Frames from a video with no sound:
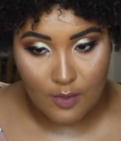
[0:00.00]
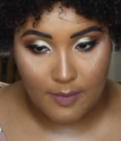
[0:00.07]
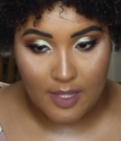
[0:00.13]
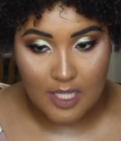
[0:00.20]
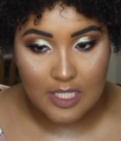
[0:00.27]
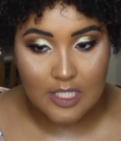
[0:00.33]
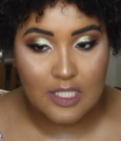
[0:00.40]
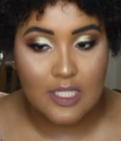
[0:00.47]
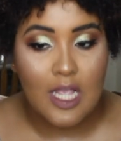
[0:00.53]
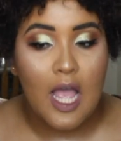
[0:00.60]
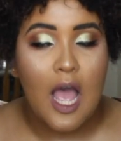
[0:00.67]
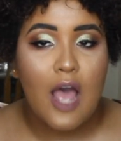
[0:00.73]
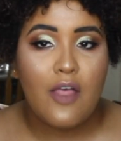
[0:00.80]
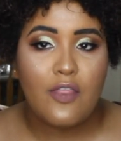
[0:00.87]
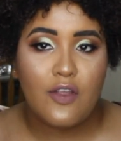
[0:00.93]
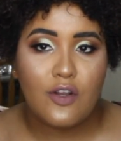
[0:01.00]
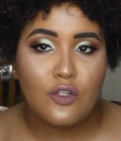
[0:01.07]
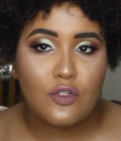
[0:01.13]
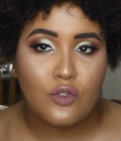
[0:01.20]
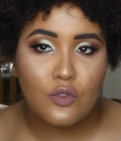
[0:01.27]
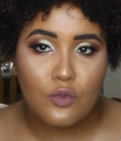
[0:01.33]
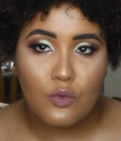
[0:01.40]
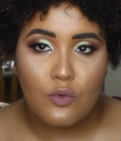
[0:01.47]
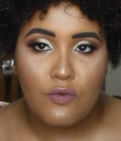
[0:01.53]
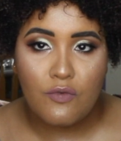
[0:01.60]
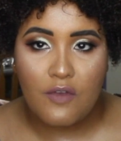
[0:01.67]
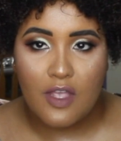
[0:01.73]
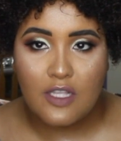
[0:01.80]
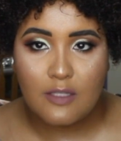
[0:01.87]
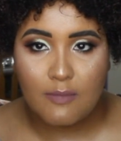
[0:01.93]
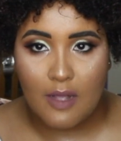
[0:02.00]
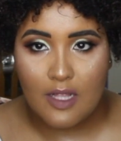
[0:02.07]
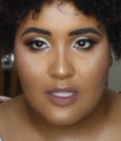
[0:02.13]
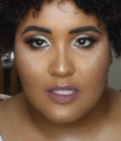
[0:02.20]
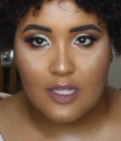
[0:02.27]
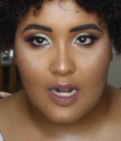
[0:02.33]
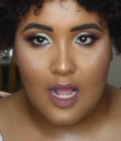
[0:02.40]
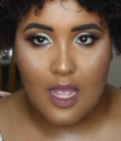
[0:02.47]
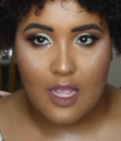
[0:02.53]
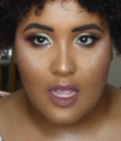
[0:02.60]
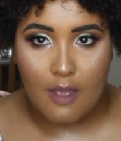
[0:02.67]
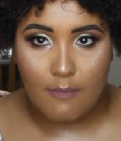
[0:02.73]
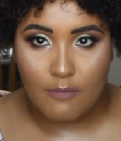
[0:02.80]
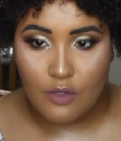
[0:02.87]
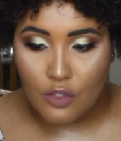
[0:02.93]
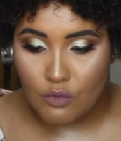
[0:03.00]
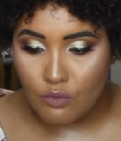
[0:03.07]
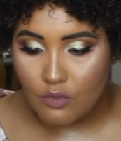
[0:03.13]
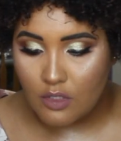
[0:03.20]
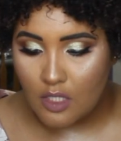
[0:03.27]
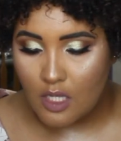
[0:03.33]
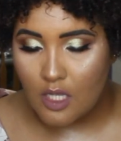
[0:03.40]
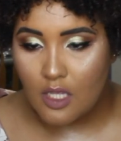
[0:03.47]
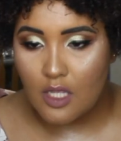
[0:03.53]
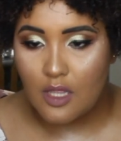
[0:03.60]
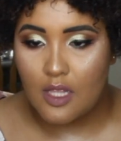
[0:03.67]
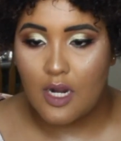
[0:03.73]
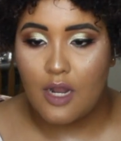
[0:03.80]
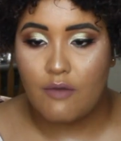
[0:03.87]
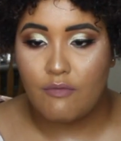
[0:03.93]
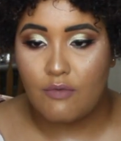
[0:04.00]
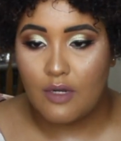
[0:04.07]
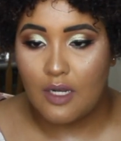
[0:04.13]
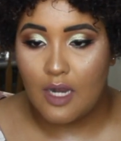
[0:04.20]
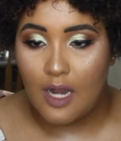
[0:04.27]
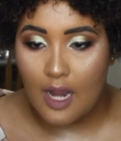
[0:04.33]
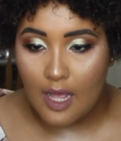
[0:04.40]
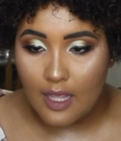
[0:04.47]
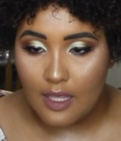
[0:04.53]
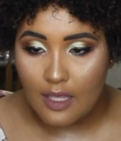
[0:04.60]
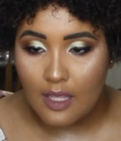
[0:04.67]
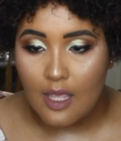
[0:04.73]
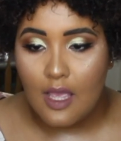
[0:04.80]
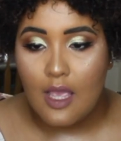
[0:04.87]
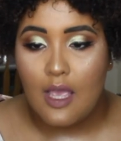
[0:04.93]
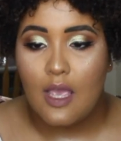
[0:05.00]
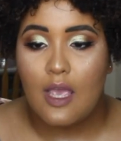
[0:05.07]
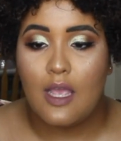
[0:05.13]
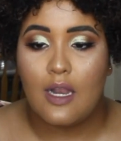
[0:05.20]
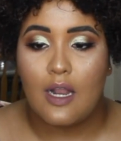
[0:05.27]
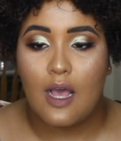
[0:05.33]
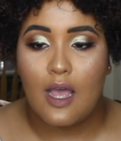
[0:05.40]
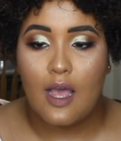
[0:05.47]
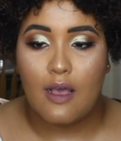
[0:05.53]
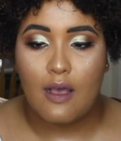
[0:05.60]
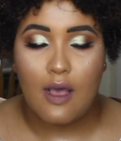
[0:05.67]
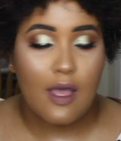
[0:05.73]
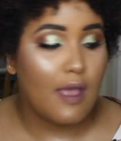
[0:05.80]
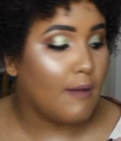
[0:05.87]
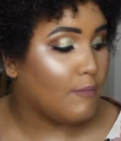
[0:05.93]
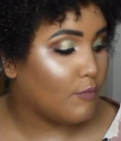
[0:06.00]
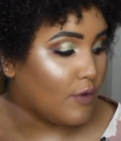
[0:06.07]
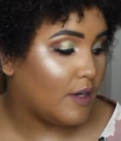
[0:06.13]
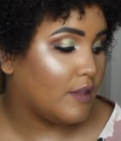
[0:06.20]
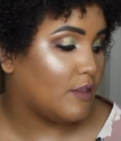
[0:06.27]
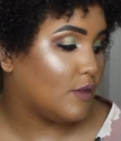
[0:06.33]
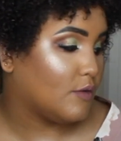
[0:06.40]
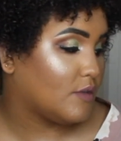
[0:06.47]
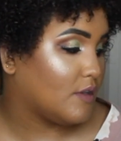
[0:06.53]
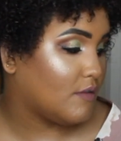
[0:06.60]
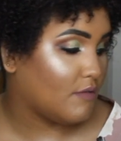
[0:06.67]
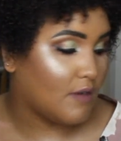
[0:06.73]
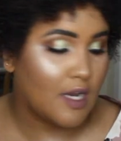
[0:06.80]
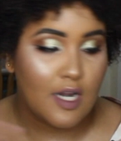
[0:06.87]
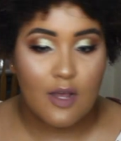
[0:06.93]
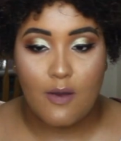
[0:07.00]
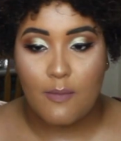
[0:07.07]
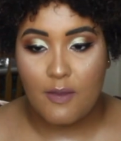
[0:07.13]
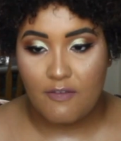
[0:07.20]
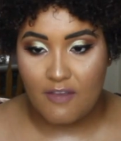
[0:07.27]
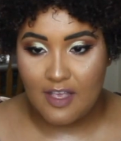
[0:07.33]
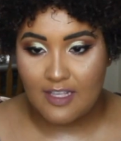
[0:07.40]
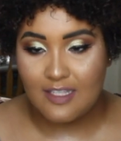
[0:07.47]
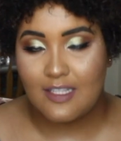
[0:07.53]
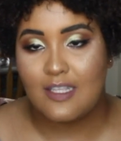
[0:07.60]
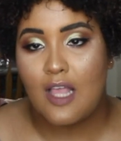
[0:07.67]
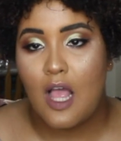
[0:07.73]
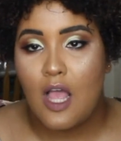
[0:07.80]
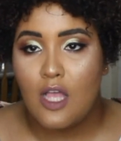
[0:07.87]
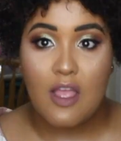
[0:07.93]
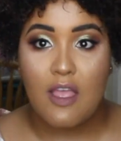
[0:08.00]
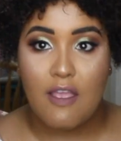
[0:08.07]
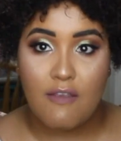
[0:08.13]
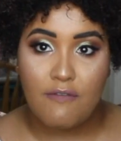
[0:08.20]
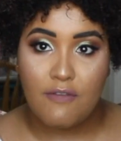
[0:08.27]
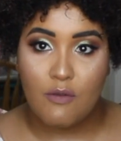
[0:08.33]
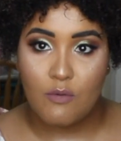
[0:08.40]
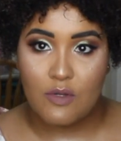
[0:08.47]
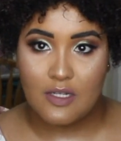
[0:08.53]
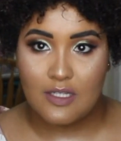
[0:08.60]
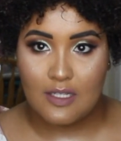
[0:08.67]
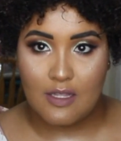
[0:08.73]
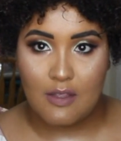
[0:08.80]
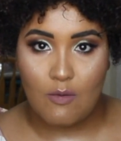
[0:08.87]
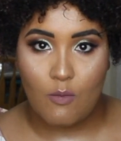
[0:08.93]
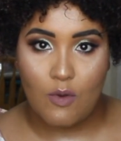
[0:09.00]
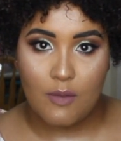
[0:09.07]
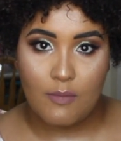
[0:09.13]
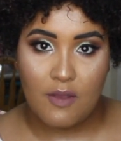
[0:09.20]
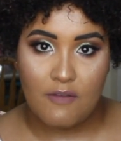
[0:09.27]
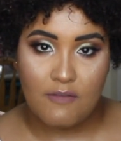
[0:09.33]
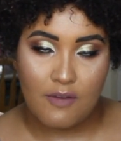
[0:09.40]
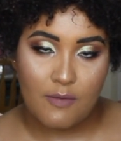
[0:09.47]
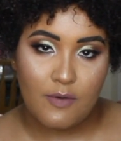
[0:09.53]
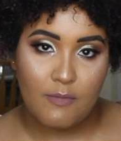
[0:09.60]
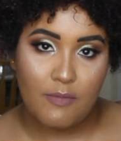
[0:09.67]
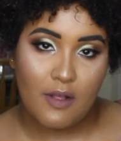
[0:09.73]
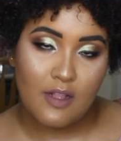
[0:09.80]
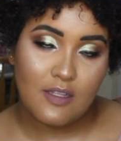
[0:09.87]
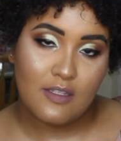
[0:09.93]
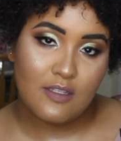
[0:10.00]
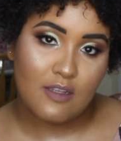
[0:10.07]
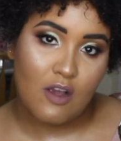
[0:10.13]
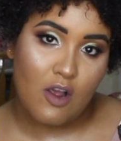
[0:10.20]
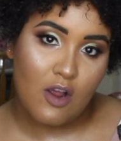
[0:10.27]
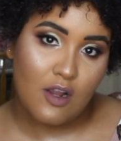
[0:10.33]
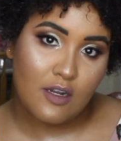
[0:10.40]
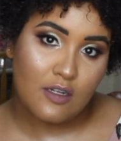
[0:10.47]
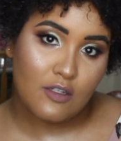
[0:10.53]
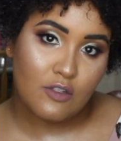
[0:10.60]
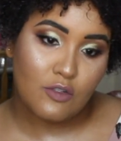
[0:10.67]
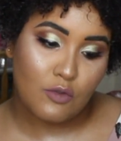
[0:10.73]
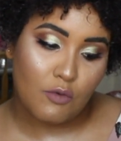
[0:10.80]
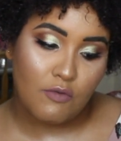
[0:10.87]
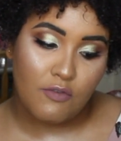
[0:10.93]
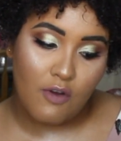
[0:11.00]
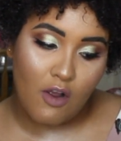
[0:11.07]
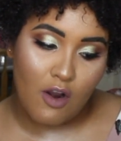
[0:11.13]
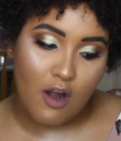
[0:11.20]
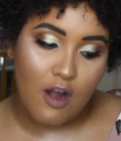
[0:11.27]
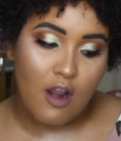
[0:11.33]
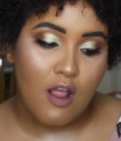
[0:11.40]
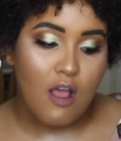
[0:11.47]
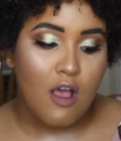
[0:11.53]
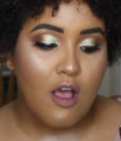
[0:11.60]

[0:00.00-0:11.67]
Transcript: palettes. There are two face palettes that I am using that I really like, and I am wearing those right now on my face. If you want to see what my favorite palettes are so far,